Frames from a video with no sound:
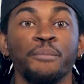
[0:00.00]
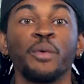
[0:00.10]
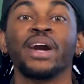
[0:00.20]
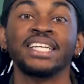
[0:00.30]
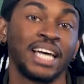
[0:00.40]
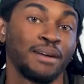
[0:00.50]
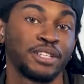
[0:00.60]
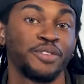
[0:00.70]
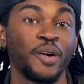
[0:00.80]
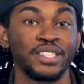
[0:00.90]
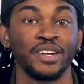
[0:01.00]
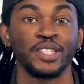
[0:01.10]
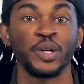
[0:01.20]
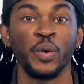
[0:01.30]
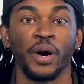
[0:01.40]
But when it's time to focus on your
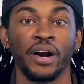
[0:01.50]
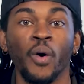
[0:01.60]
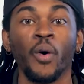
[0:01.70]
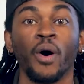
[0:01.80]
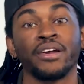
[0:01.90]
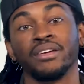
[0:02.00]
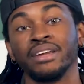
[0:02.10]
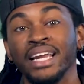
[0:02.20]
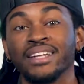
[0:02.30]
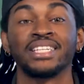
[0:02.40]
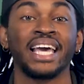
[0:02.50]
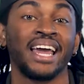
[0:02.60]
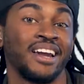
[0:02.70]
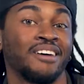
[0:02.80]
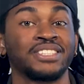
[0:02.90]
schoolwork, or you need to
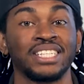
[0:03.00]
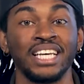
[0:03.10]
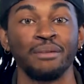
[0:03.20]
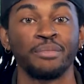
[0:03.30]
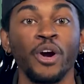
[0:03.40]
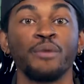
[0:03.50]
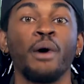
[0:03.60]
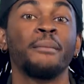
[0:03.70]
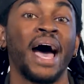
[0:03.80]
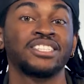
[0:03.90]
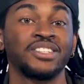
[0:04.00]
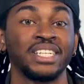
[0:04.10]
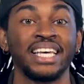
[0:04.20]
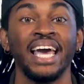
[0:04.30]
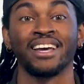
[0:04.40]
get enough sleep, or your mom asks you to
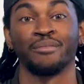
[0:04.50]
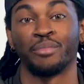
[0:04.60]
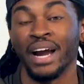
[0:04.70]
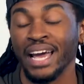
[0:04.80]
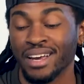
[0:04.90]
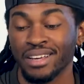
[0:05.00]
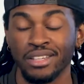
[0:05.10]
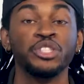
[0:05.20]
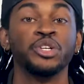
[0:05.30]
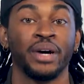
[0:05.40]
take a break, you do